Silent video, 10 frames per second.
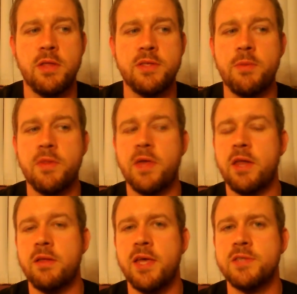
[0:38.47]
they tell me
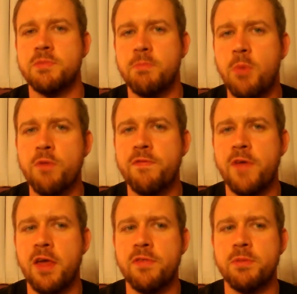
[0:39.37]
that it takes more faith